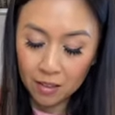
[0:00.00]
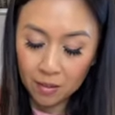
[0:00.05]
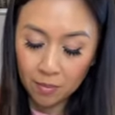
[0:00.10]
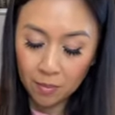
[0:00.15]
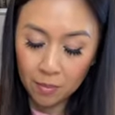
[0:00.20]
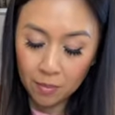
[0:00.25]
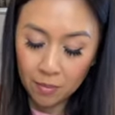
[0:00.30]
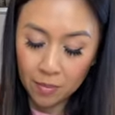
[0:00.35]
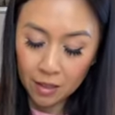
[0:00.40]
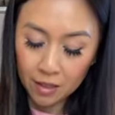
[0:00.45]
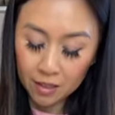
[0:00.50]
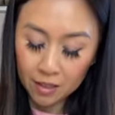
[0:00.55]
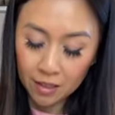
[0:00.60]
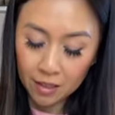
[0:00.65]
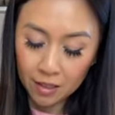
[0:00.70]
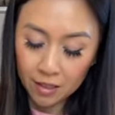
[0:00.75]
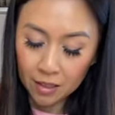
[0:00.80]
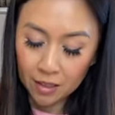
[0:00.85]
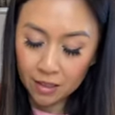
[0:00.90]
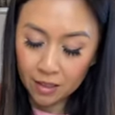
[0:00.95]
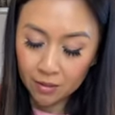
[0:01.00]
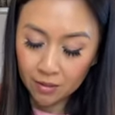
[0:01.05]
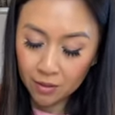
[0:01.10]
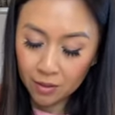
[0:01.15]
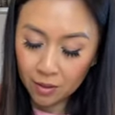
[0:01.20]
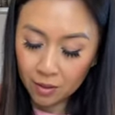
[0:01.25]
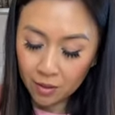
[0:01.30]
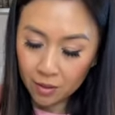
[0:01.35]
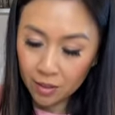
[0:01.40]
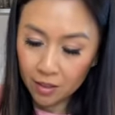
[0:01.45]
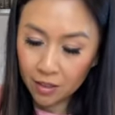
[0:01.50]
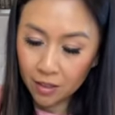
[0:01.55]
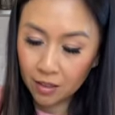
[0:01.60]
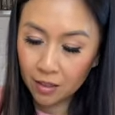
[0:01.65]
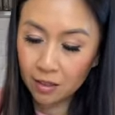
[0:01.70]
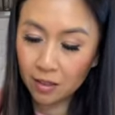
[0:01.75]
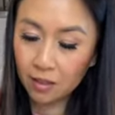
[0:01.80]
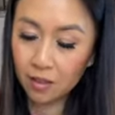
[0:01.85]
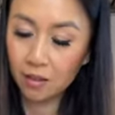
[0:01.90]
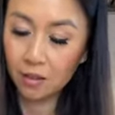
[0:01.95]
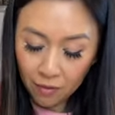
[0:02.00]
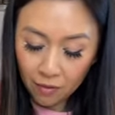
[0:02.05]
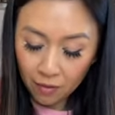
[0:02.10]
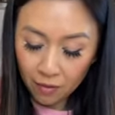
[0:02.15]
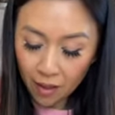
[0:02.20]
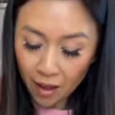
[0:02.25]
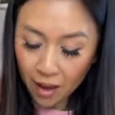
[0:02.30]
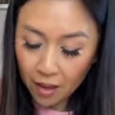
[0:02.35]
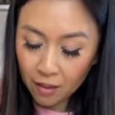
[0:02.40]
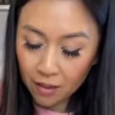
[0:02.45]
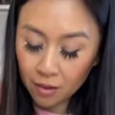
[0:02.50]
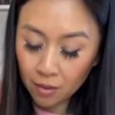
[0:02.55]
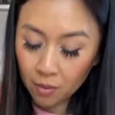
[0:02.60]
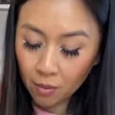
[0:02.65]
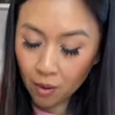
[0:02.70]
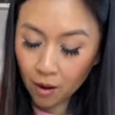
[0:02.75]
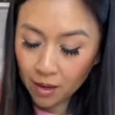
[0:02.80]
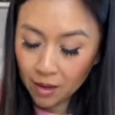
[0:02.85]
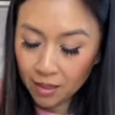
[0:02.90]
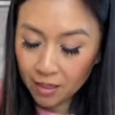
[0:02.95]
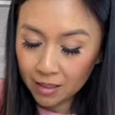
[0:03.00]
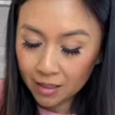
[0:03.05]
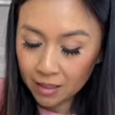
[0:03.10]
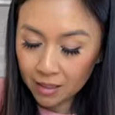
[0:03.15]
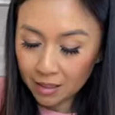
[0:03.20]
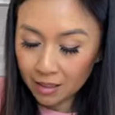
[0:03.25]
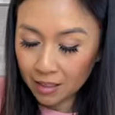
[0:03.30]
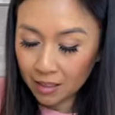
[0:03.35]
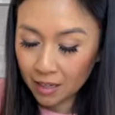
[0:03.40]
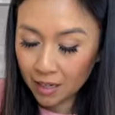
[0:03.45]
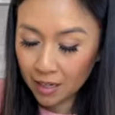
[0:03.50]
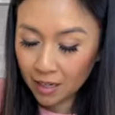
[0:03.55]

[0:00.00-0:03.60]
Mix it in real good. Flatten the rice.